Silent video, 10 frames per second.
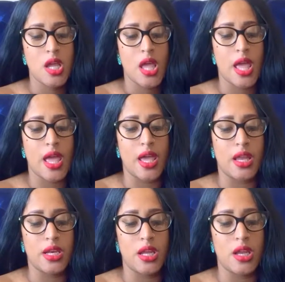
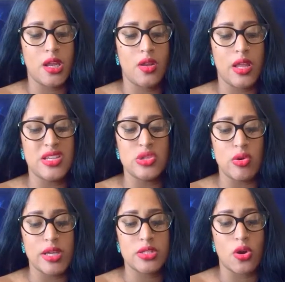And in
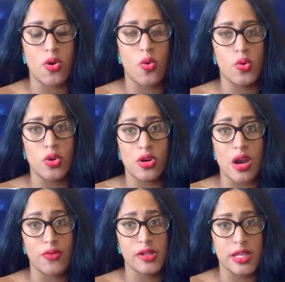doing so, you're
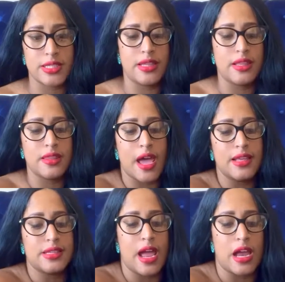not realizing that that
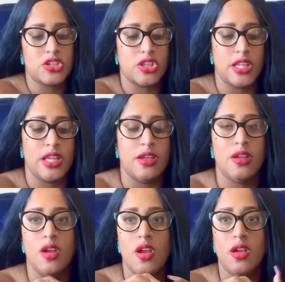is actually
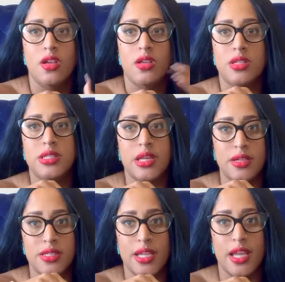
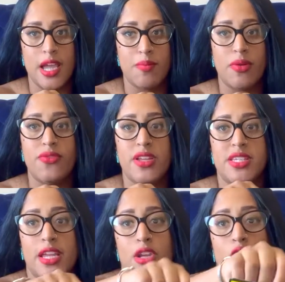stunting and
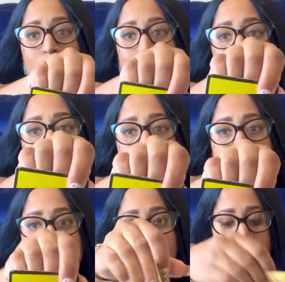preventing your blessings
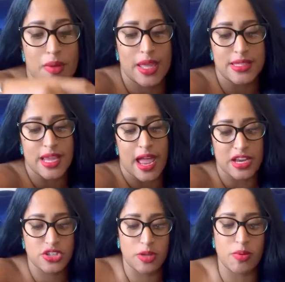from coming. It's
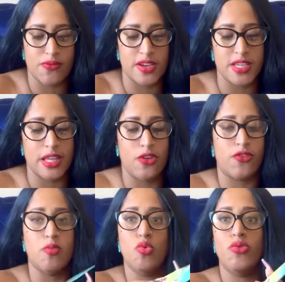actually preventing you
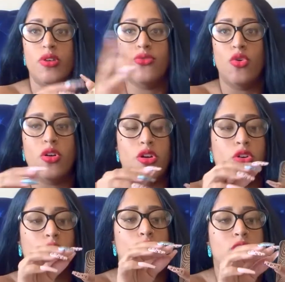from moving forward on
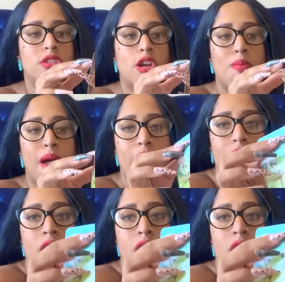your course and your path.